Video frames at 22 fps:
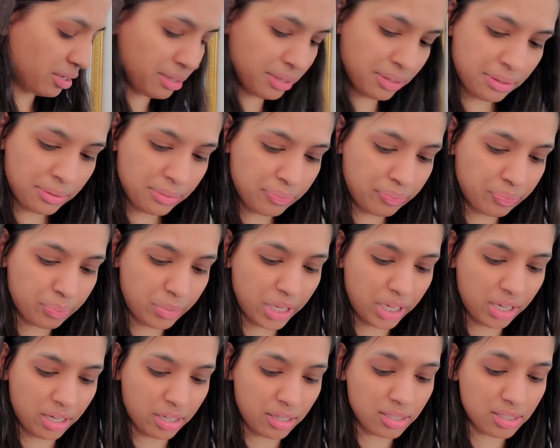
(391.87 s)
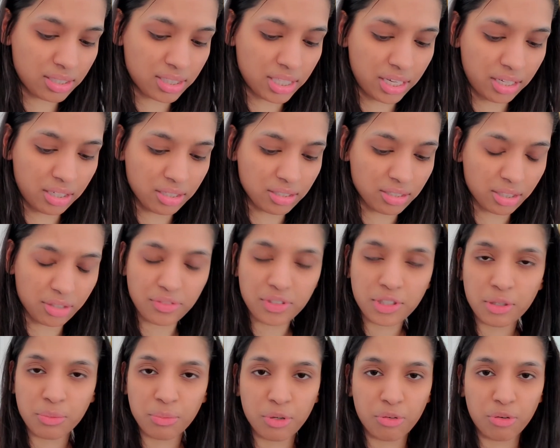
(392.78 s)
because he deserves to be
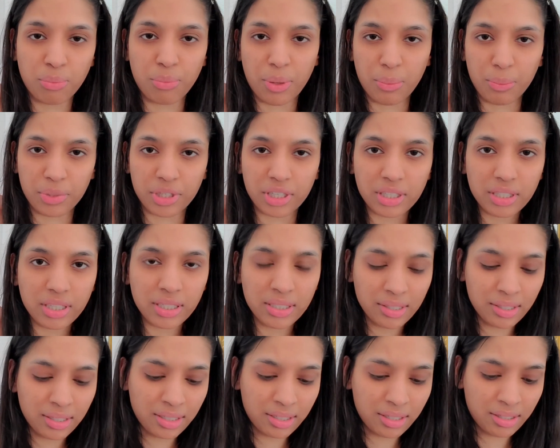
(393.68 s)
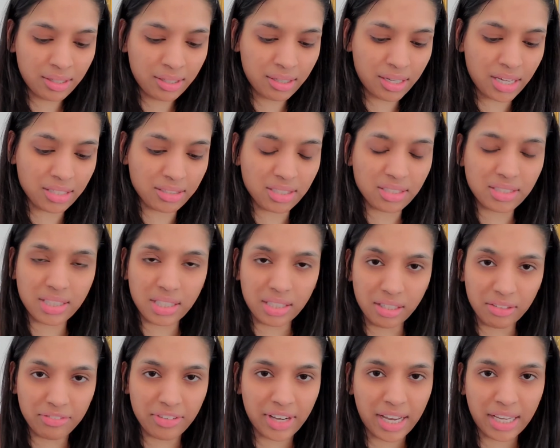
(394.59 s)
remembered as a
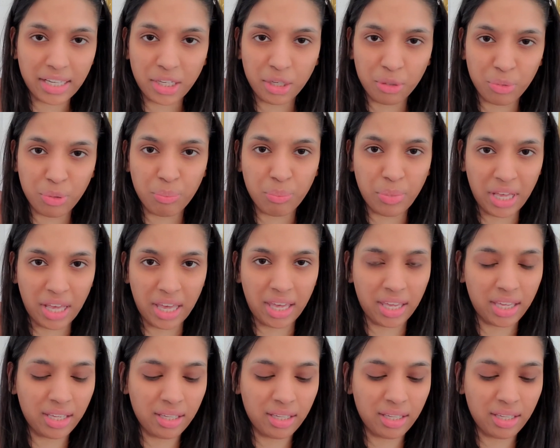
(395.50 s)
dignified human being,